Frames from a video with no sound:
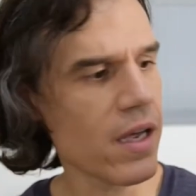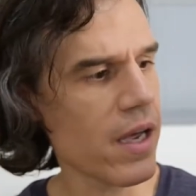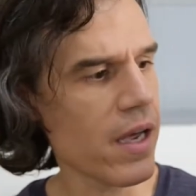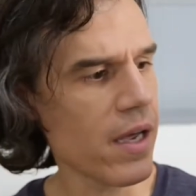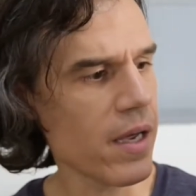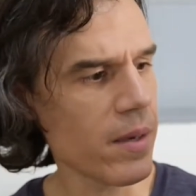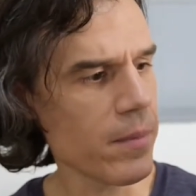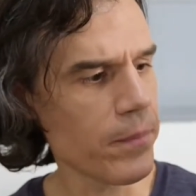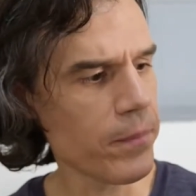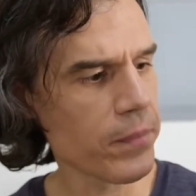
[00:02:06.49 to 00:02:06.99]

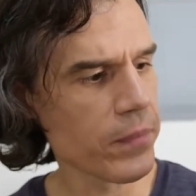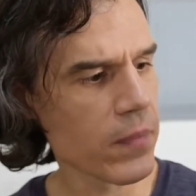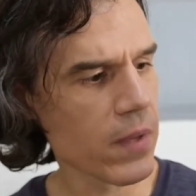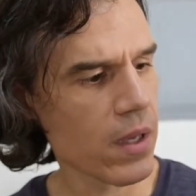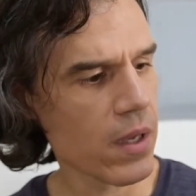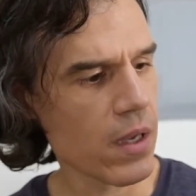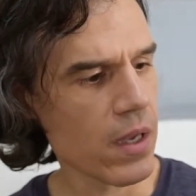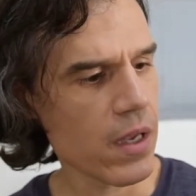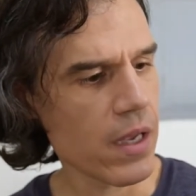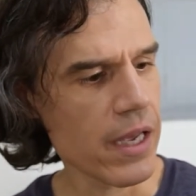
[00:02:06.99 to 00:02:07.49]
and
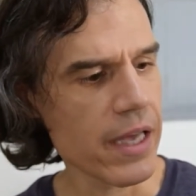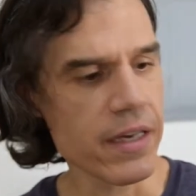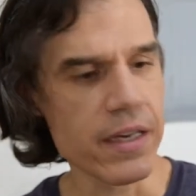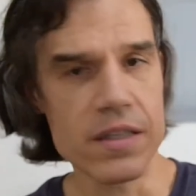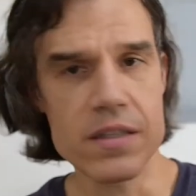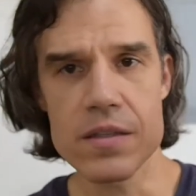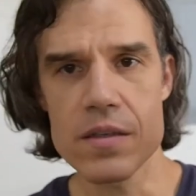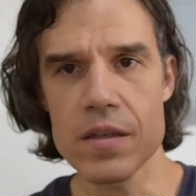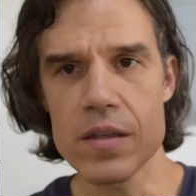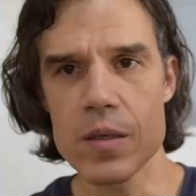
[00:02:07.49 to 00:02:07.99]

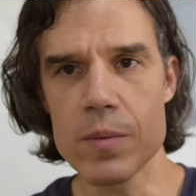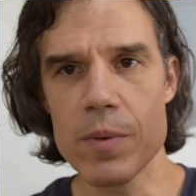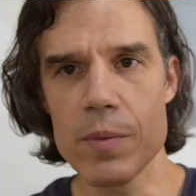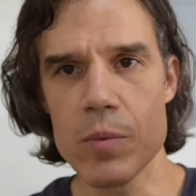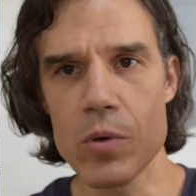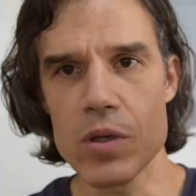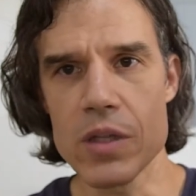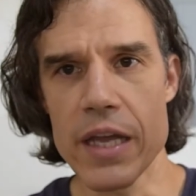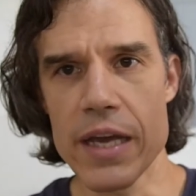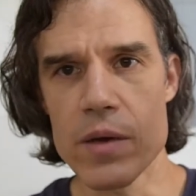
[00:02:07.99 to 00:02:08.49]
it's a little bit
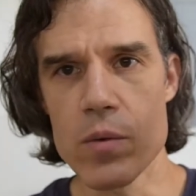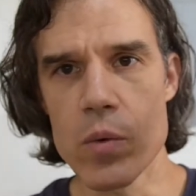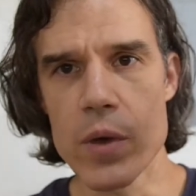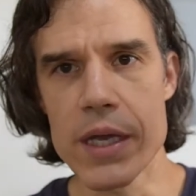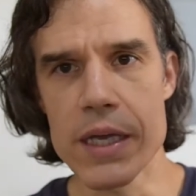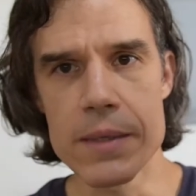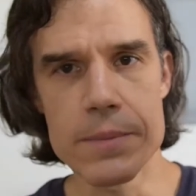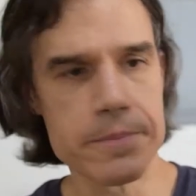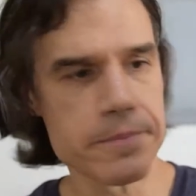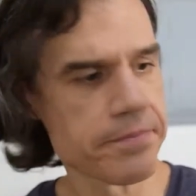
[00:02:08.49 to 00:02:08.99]
more
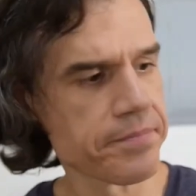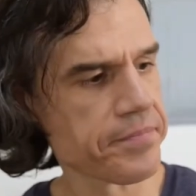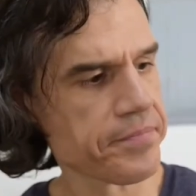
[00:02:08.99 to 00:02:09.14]
lightweight.